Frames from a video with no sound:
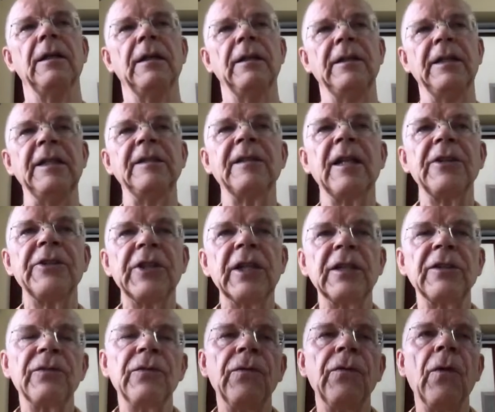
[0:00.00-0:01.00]
these are
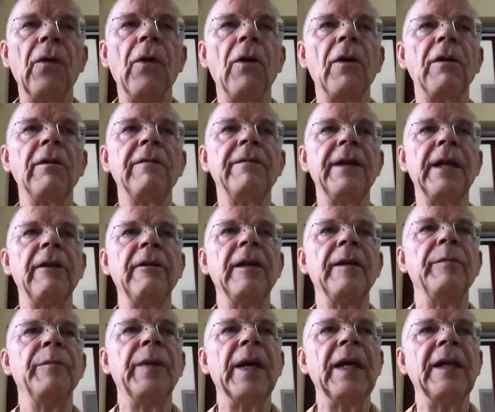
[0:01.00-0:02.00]
just 4 very
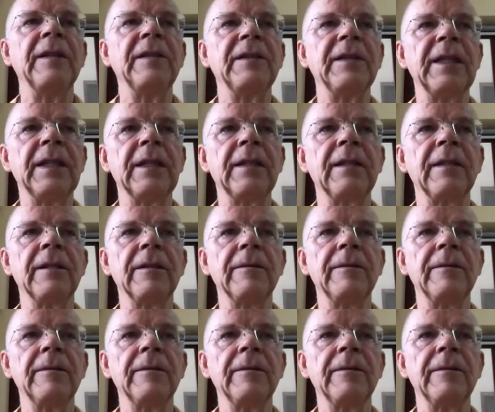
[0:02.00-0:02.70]
basic